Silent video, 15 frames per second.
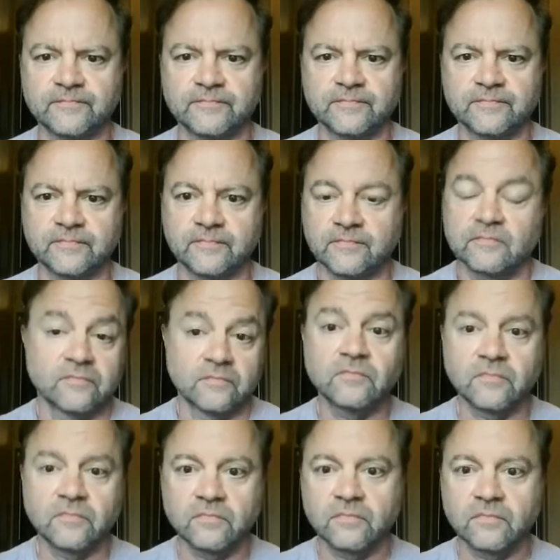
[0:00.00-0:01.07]

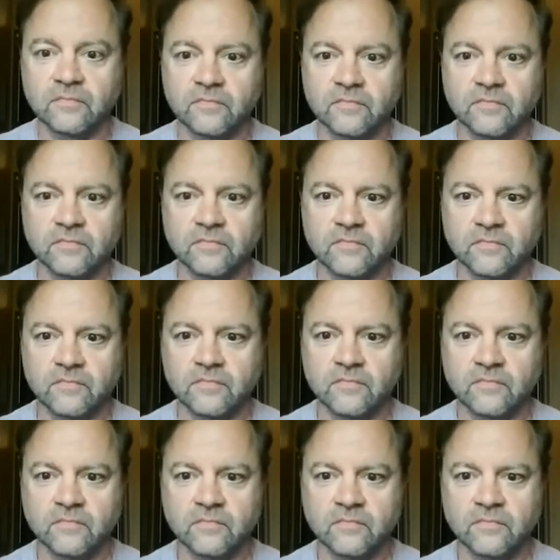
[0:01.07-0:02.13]

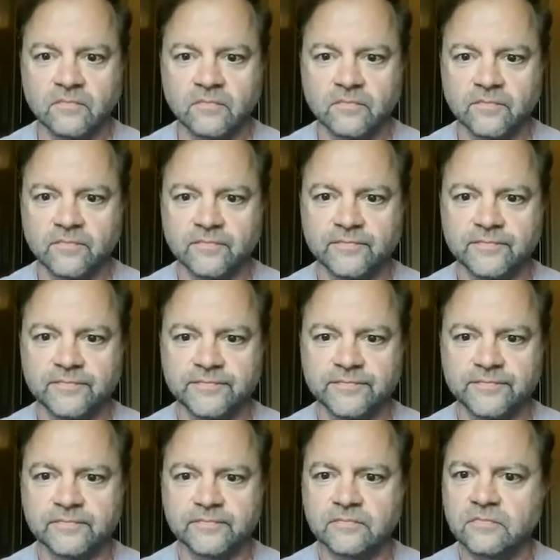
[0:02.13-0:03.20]

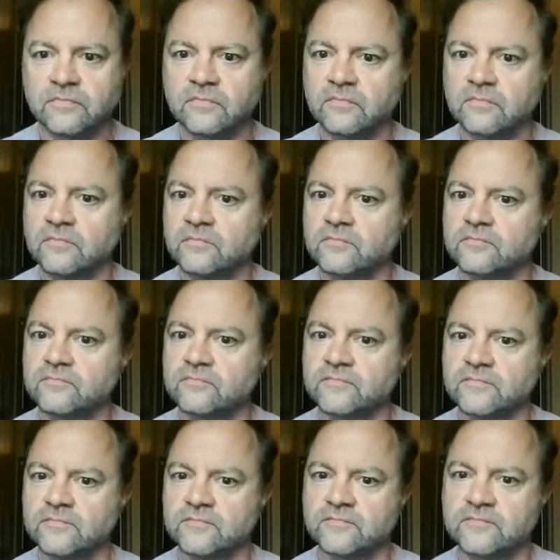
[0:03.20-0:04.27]

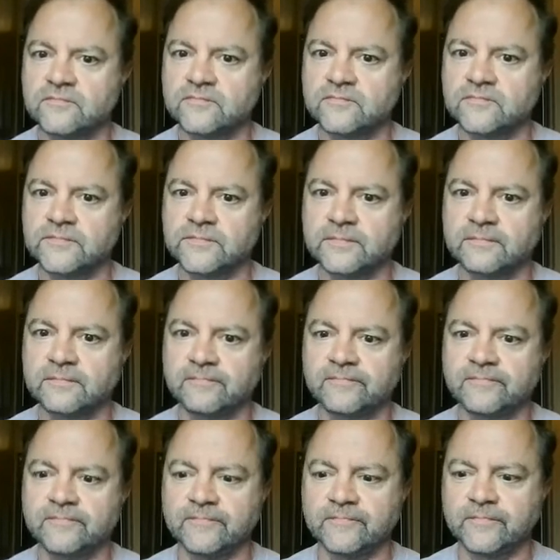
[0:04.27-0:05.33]

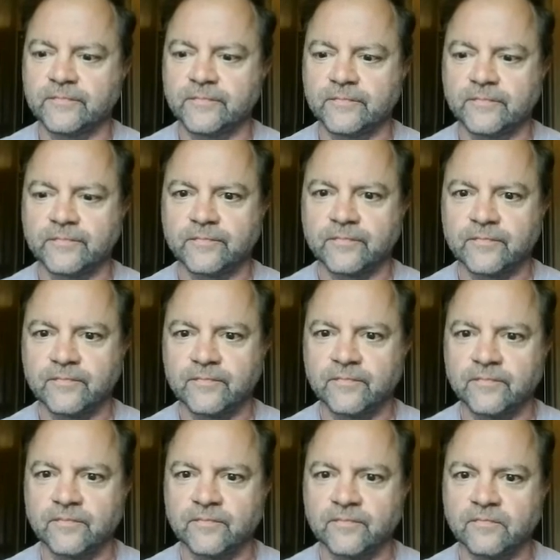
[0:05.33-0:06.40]

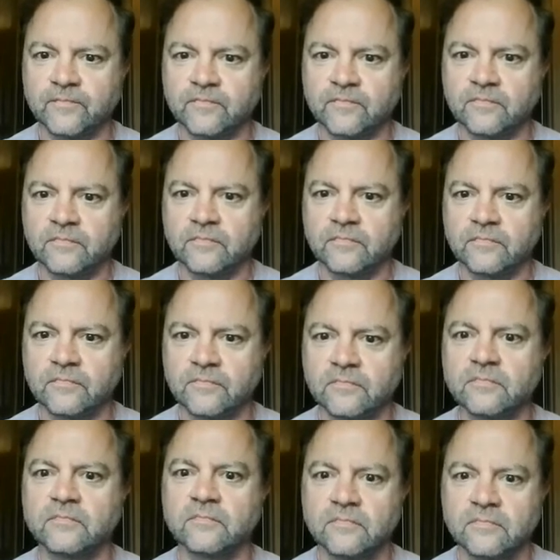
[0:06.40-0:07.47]

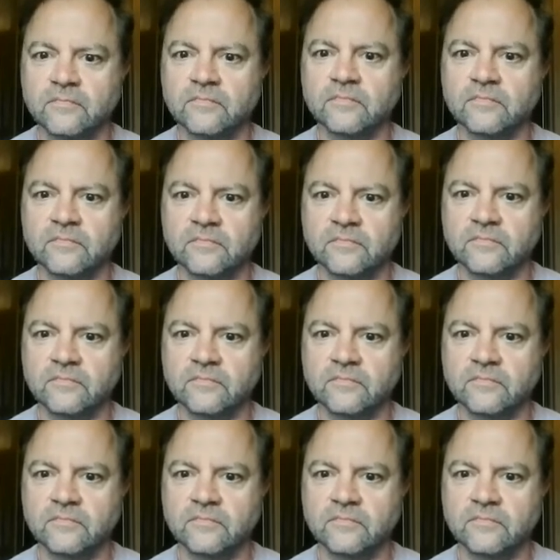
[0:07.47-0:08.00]
(not speaking)